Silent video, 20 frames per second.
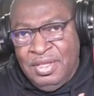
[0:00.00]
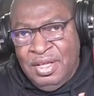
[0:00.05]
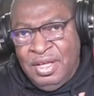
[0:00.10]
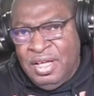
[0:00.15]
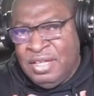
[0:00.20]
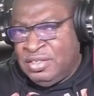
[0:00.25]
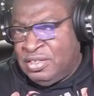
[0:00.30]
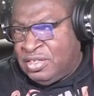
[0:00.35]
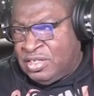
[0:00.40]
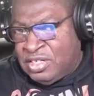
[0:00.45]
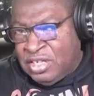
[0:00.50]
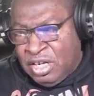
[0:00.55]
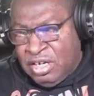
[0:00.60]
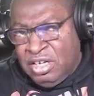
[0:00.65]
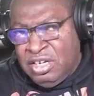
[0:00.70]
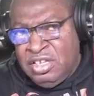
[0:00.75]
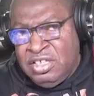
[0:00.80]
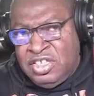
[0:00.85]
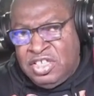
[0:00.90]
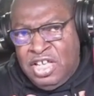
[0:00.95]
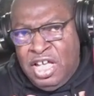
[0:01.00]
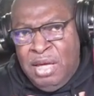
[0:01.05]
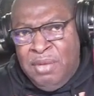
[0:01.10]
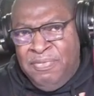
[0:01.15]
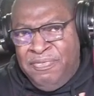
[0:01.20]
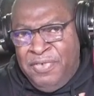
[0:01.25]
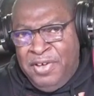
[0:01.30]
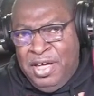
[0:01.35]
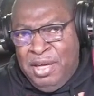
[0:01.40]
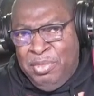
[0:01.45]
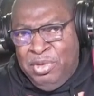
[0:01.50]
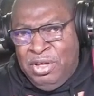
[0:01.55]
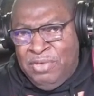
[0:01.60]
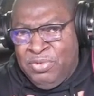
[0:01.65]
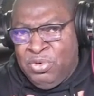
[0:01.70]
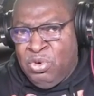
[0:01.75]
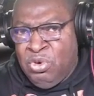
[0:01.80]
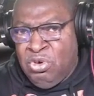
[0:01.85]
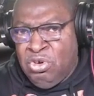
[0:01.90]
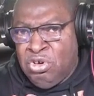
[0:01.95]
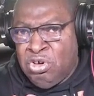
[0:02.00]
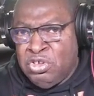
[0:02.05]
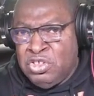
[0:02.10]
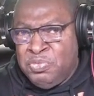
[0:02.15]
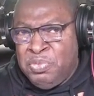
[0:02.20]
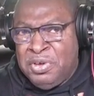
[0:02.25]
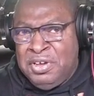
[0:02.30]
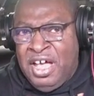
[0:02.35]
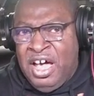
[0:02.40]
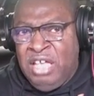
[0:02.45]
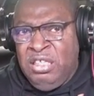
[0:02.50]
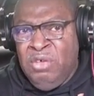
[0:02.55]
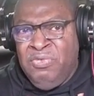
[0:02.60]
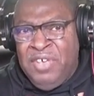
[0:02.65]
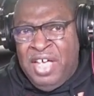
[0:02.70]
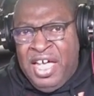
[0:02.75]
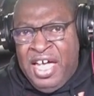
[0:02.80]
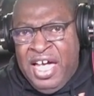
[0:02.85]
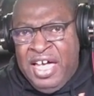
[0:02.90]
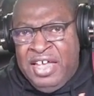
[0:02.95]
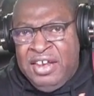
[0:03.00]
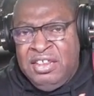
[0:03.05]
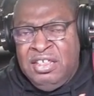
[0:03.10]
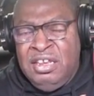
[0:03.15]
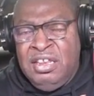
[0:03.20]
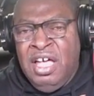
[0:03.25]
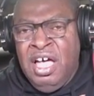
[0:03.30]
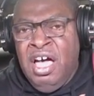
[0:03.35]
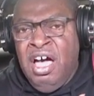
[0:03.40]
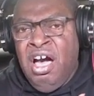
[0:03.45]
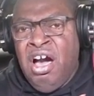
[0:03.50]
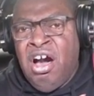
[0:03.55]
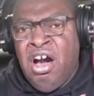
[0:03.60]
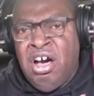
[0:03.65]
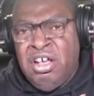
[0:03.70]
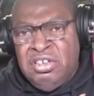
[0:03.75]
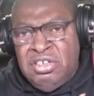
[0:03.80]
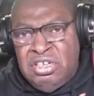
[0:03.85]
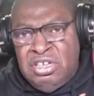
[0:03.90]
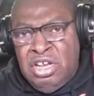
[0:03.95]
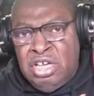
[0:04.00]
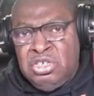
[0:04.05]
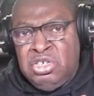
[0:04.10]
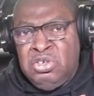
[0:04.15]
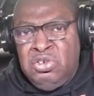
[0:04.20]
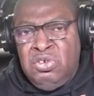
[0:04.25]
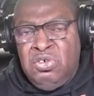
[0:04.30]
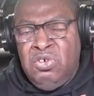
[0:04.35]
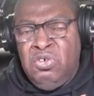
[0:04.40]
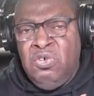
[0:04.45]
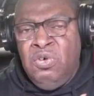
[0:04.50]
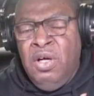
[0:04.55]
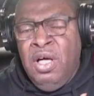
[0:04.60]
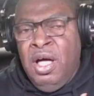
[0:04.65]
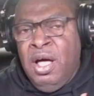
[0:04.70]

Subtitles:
Still in the same family of chords, but now you've added additional